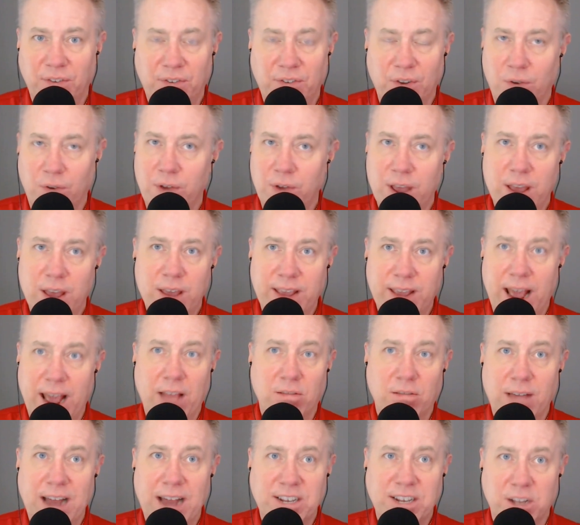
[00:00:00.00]
So yeah, a
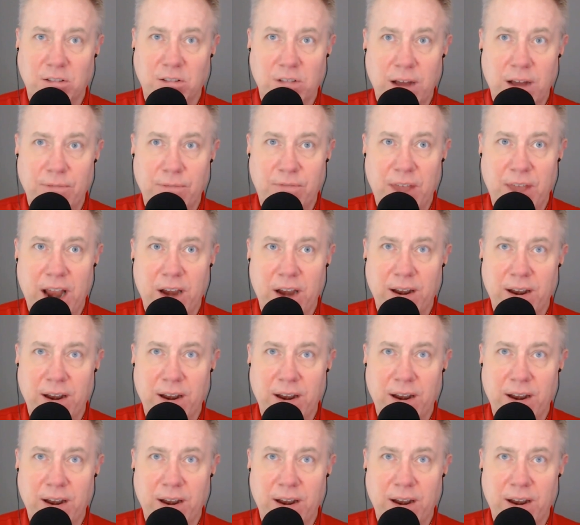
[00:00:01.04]
lot to love there.